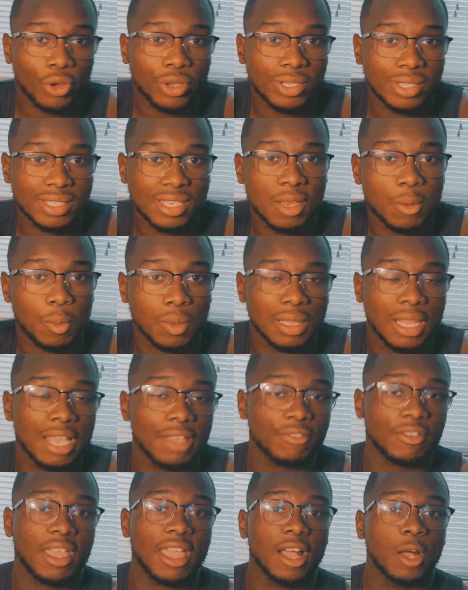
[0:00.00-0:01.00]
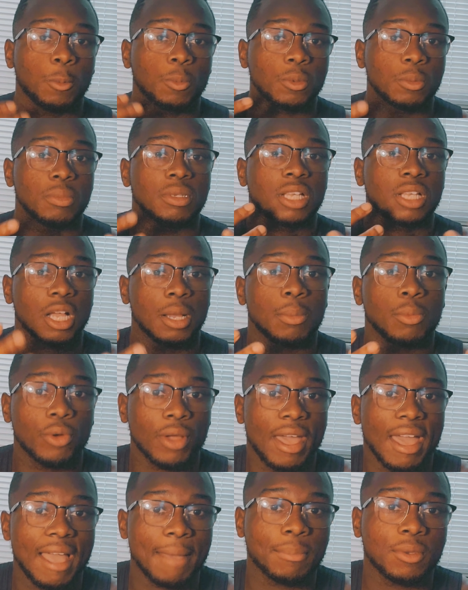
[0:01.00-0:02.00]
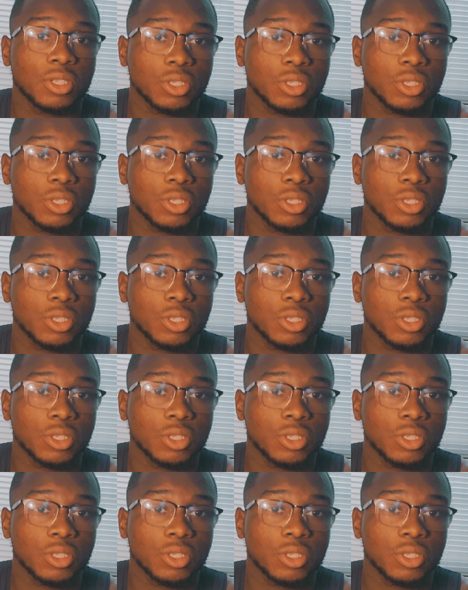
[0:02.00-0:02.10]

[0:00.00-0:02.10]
content with life and help you become more happy.